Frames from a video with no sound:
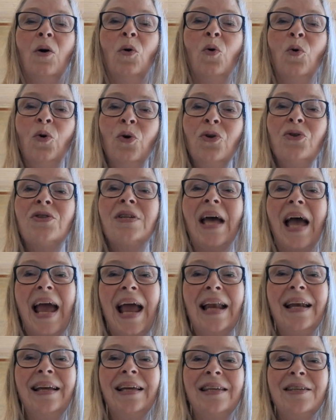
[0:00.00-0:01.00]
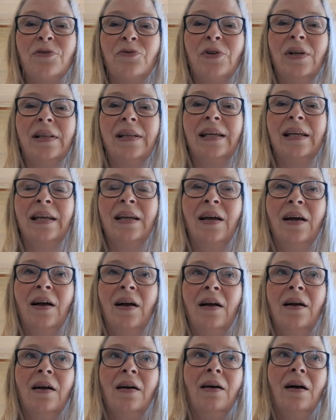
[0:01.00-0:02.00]
Udtale is really
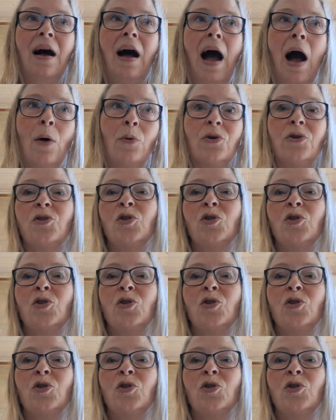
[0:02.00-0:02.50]
out